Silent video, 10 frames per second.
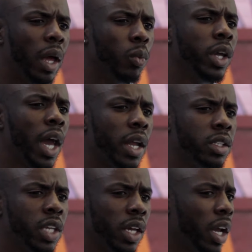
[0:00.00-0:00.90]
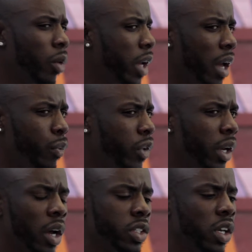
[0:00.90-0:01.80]
we had to take care. We had to feed
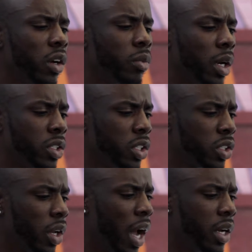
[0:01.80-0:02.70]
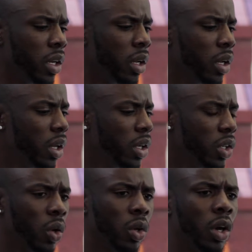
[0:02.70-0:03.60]
ourselves. My sister had to, you
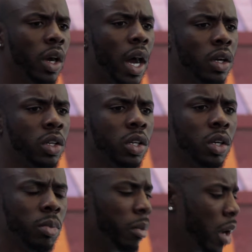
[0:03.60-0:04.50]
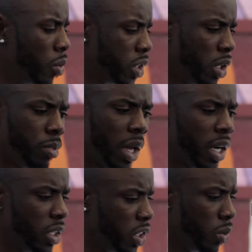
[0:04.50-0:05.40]
know, learn how to cook. My mom was in the bed,
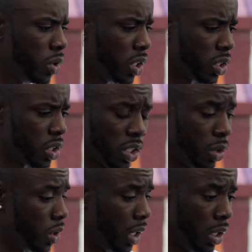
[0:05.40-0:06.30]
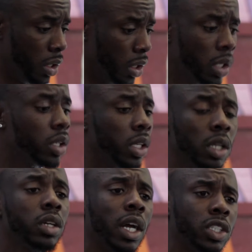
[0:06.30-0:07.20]
and it
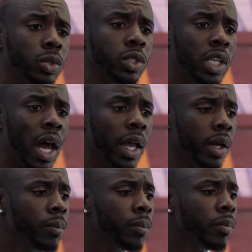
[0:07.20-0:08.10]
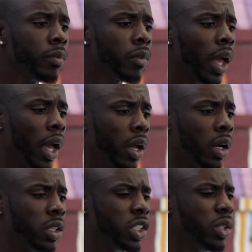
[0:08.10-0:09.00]
looked like she was dying.
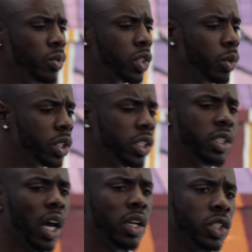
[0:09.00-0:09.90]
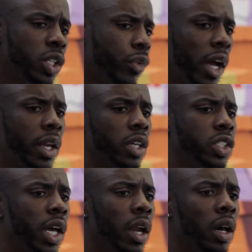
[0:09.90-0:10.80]
And she went to the doctor, and she found out
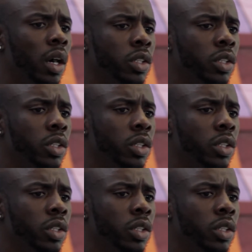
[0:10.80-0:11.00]
she had a